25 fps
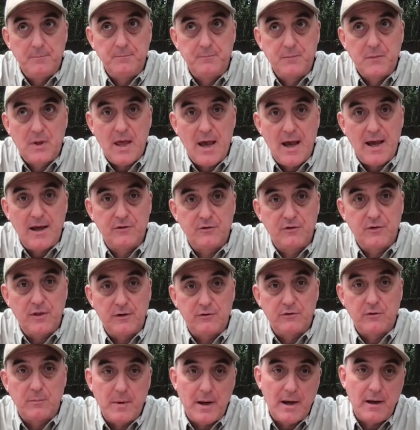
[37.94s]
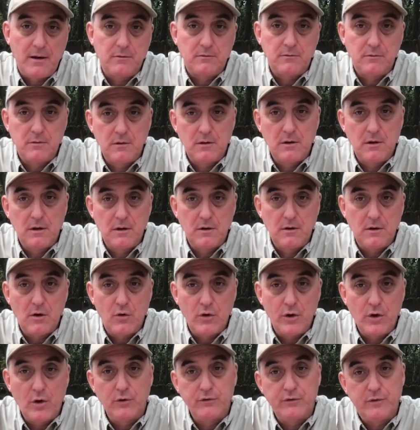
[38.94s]
cask that's
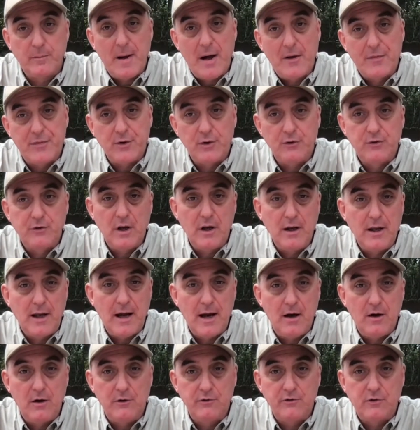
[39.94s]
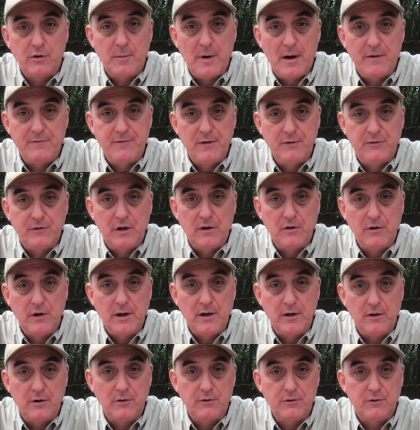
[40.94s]
only holds about 13 gallons or about 50
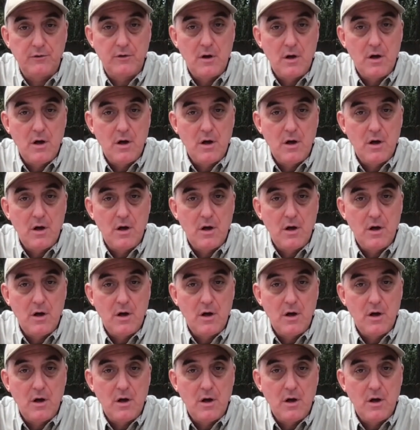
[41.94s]
liters.